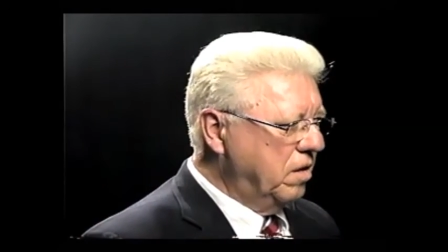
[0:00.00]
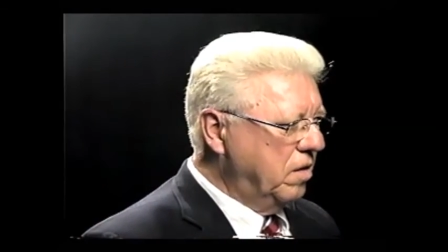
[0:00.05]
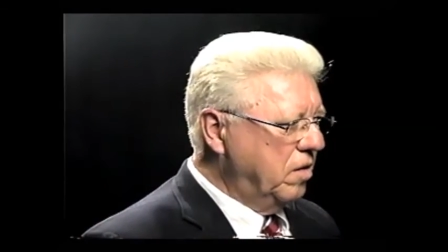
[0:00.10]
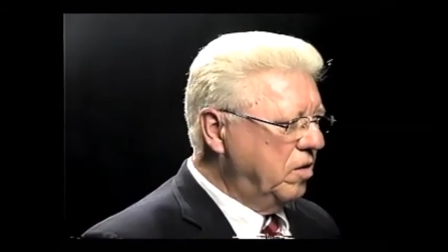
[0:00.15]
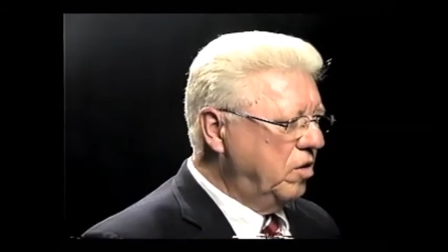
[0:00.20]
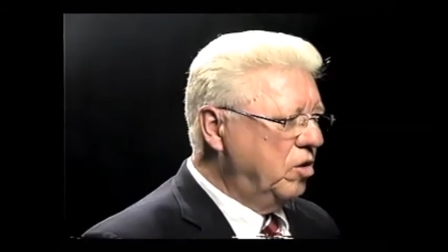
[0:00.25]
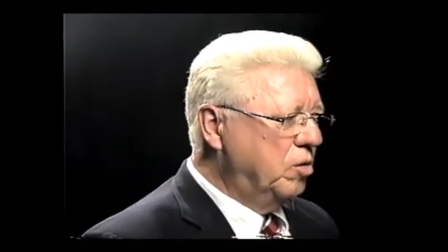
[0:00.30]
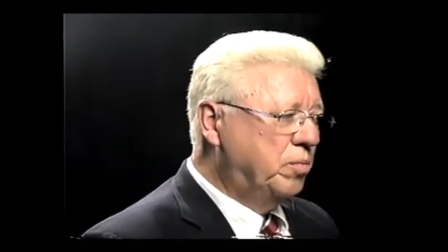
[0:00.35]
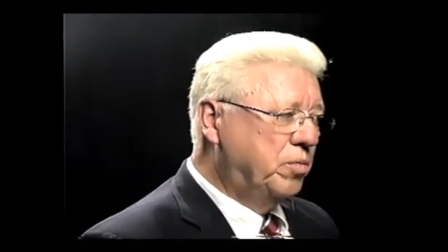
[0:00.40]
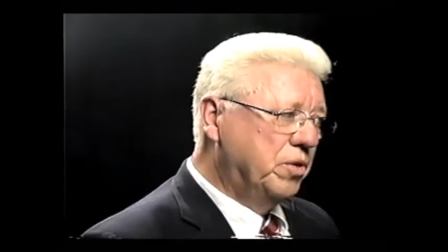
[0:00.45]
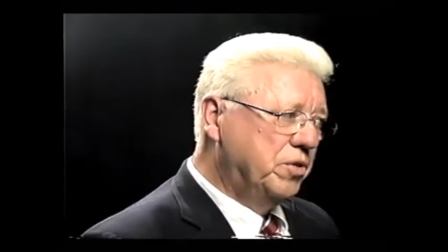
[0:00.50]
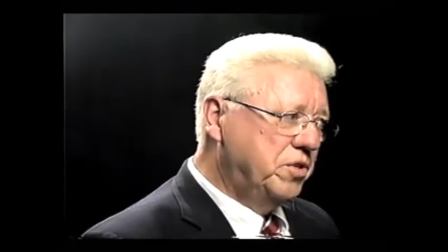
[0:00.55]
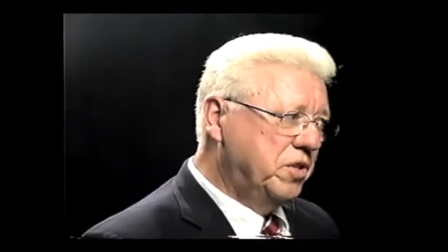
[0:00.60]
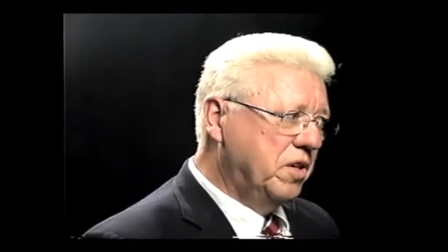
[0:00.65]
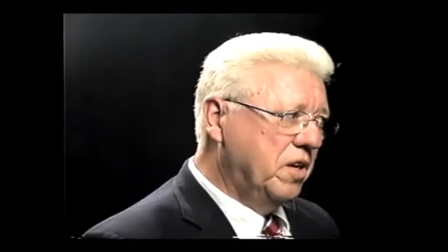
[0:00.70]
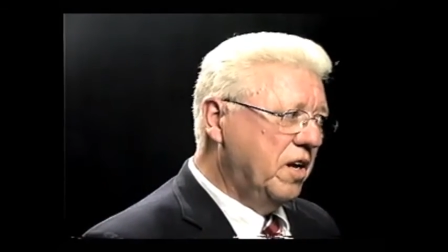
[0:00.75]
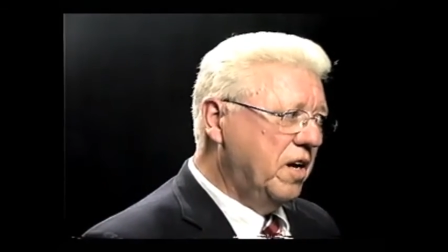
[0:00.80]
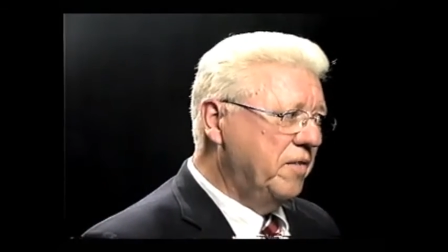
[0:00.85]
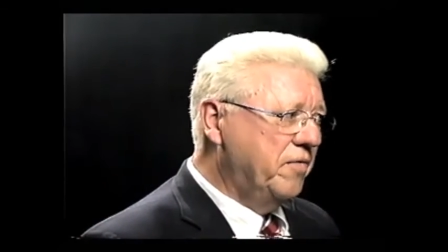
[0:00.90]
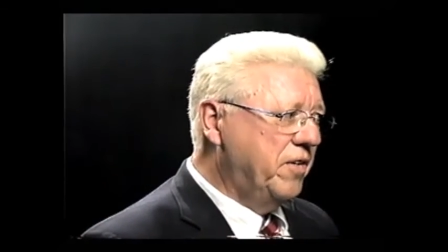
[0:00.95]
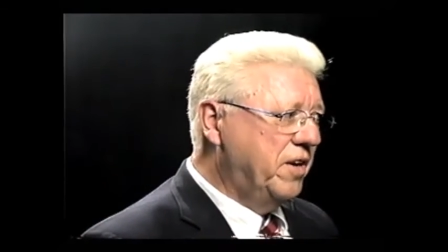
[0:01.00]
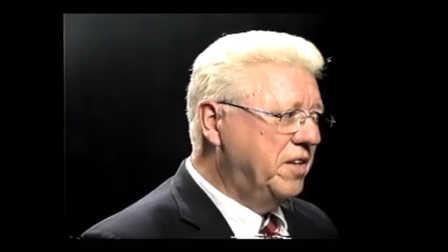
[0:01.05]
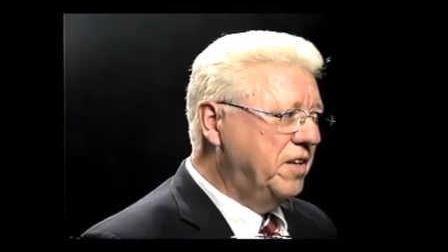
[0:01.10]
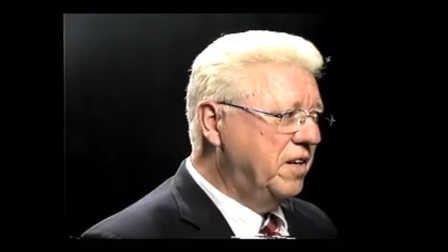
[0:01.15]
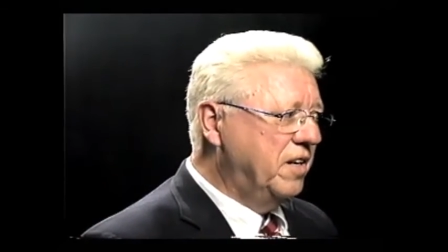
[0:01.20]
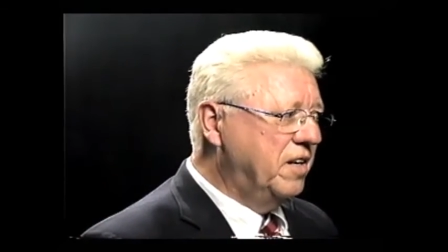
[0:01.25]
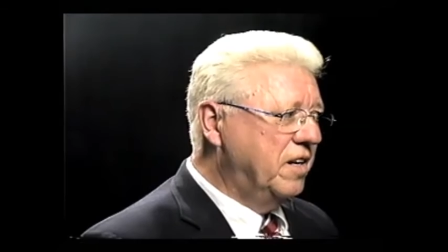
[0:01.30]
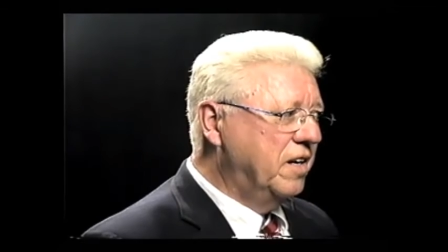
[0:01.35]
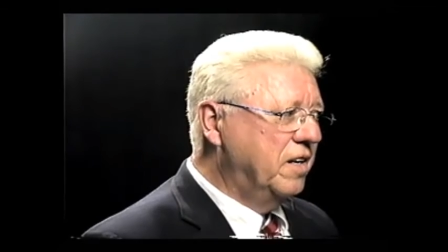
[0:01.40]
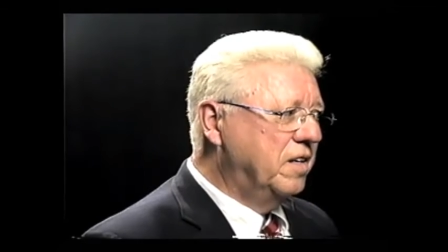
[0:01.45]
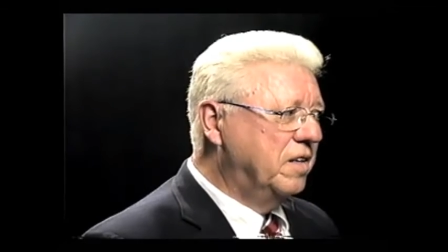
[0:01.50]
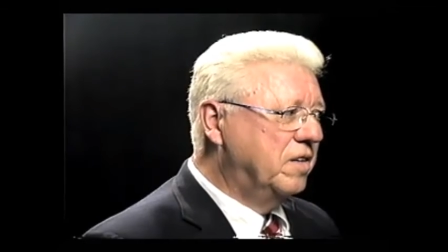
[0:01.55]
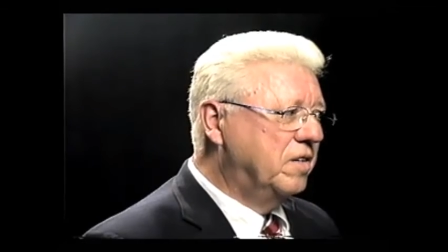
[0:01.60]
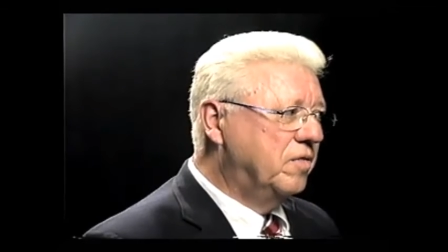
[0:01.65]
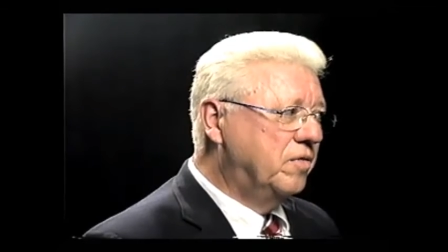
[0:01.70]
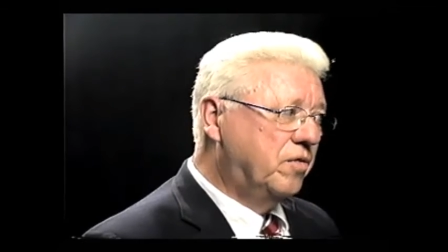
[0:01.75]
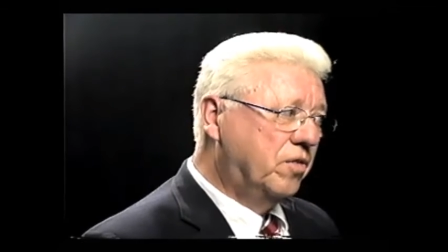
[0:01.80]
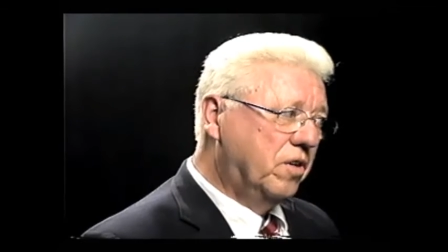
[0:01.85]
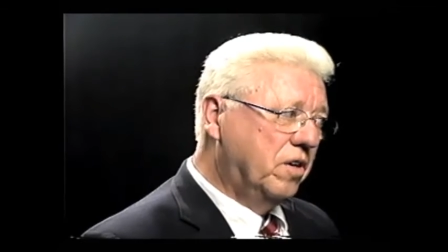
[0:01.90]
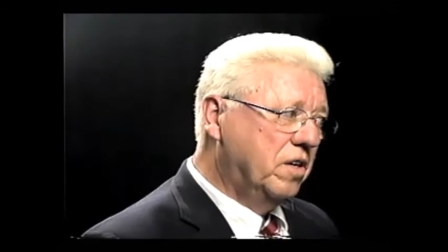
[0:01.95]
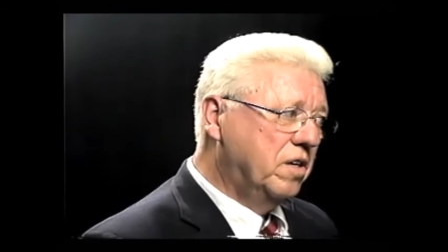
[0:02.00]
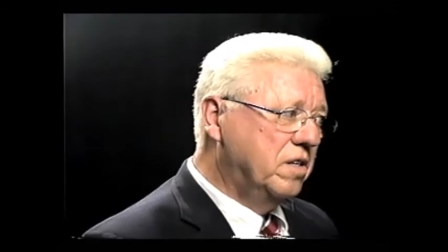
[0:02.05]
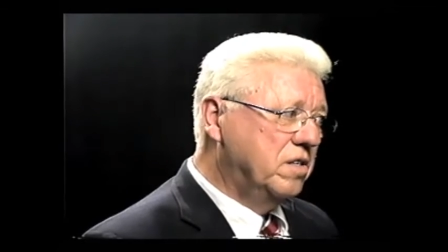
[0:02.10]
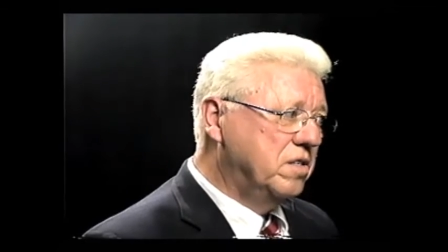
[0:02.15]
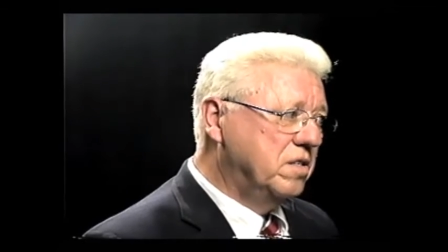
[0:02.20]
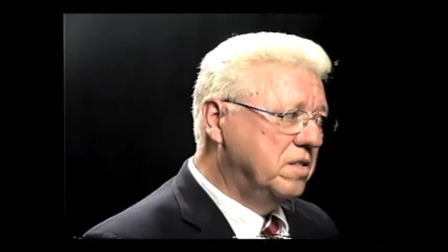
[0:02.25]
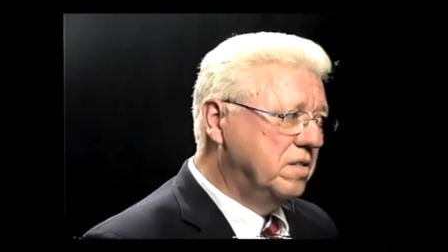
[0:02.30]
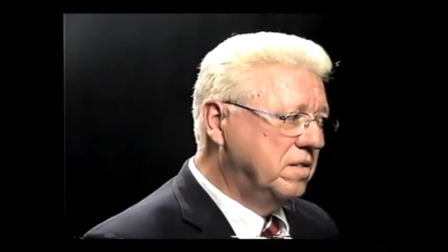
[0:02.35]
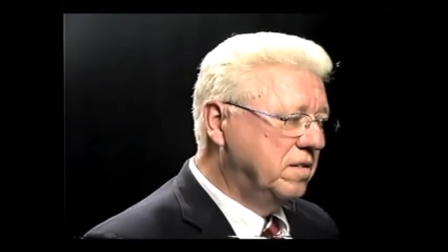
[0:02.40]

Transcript: you put your life on the line for us.